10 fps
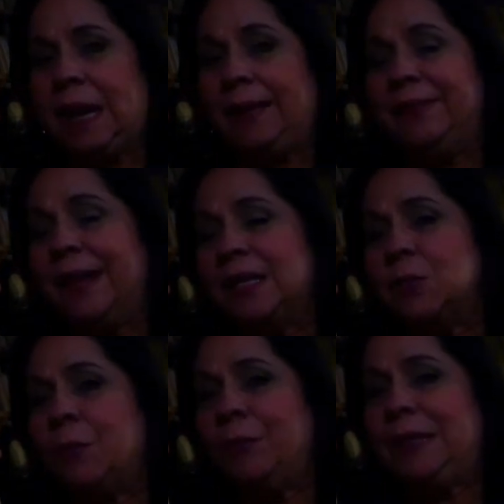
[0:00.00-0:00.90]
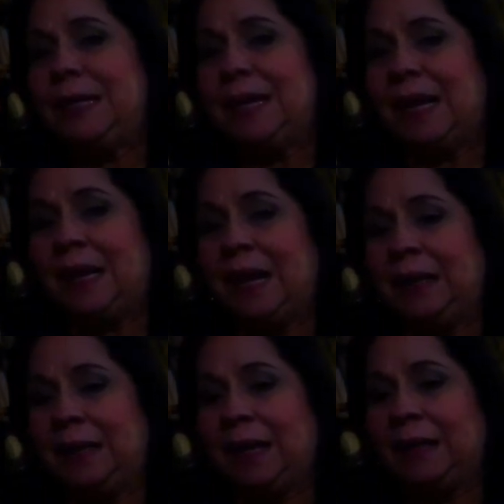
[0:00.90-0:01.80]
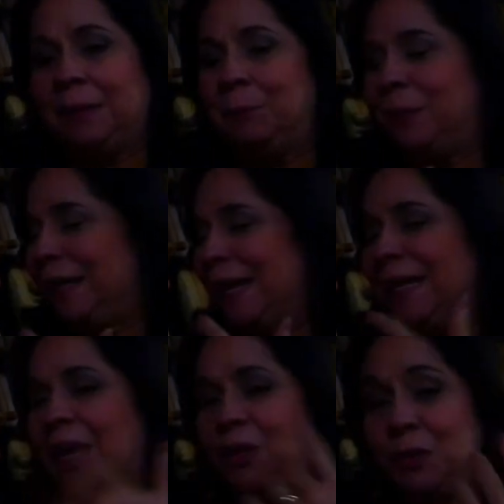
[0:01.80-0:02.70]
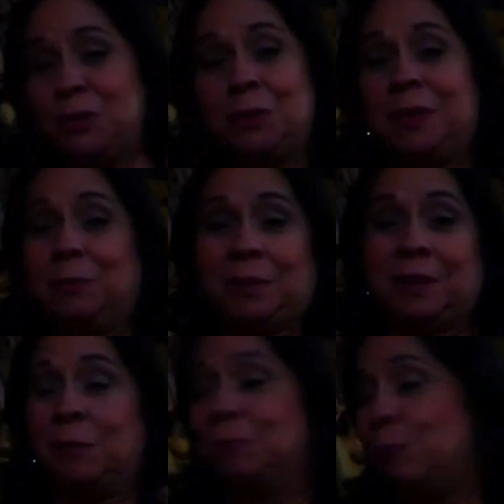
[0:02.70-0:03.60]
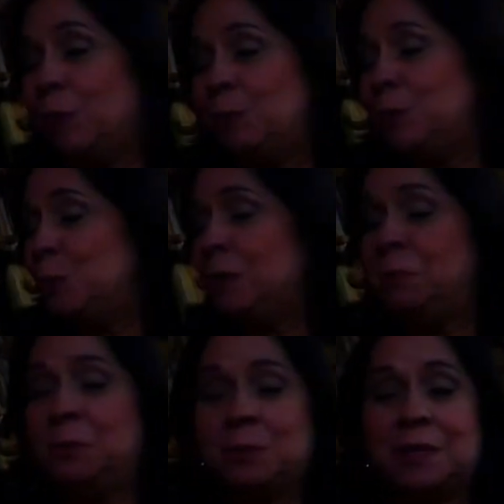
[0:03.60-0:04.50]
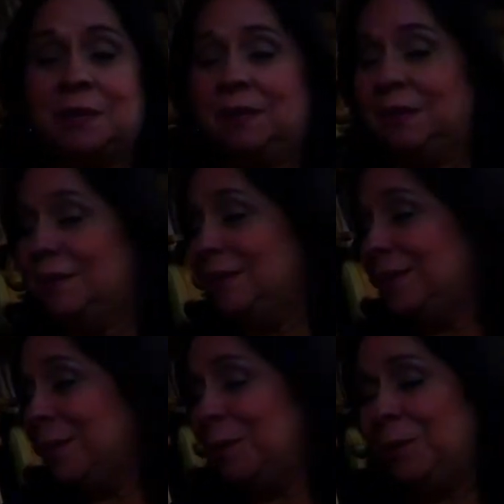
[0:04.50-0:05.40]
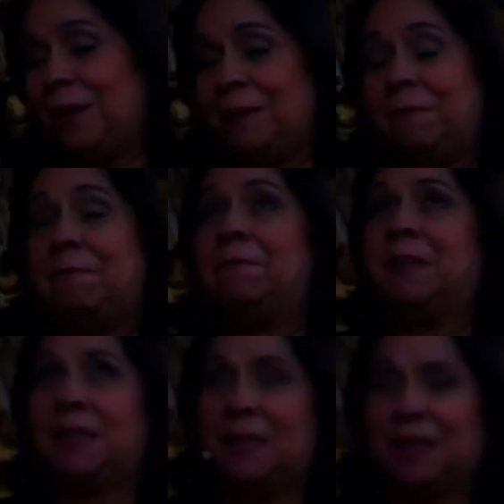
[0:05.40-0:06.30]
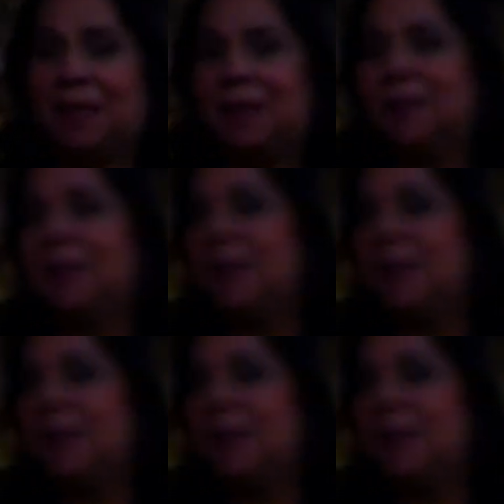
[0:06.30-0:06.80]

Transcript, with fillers: and that's what we did. I, I, I, but again, how do you do it? The way we do it, musical, you know, uh, funny and,